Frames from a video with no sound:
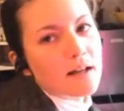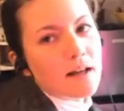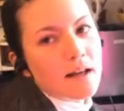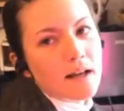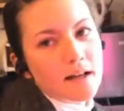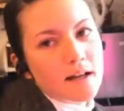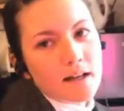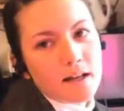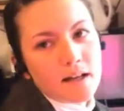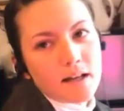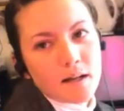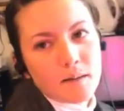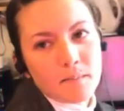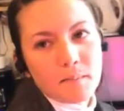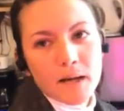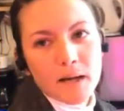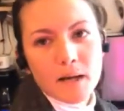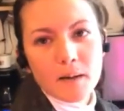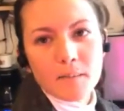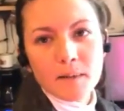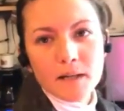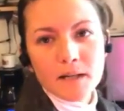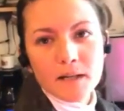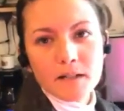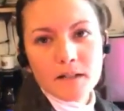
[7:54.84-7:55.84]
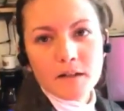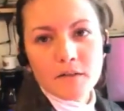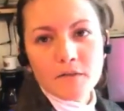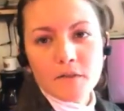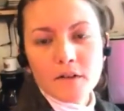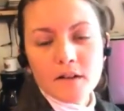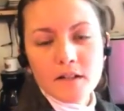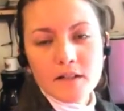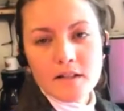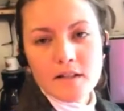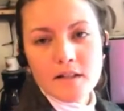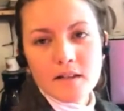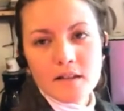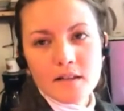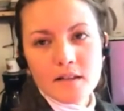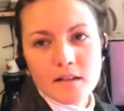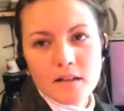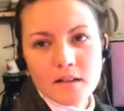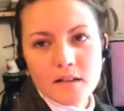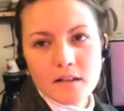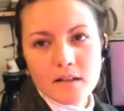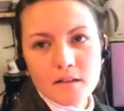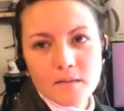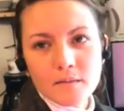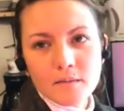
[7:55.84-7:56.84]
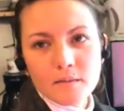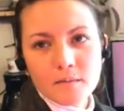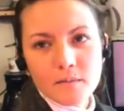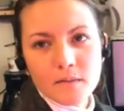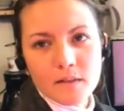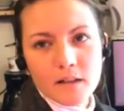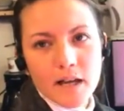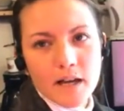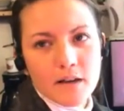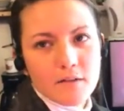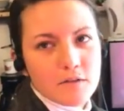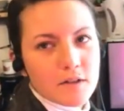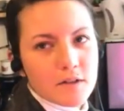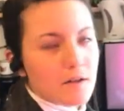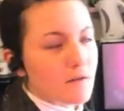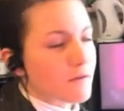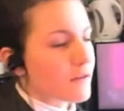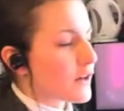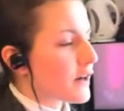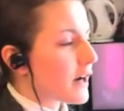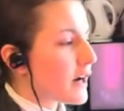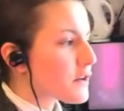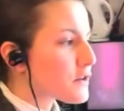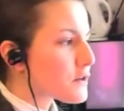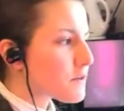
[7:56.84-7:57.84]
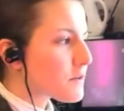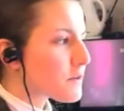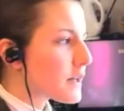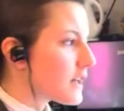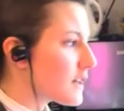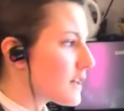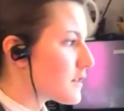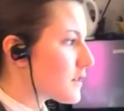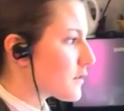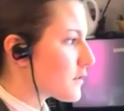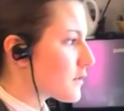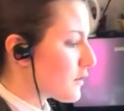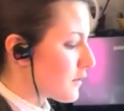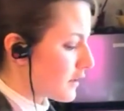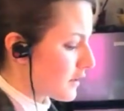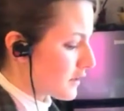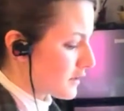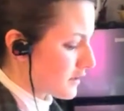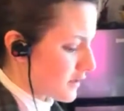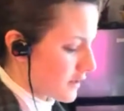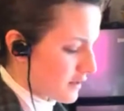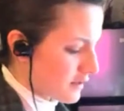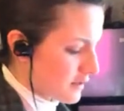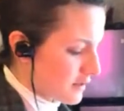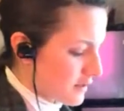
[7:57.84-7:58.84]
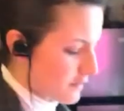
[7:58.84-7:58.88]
and it can make a big difference in the lives of your houseplants or just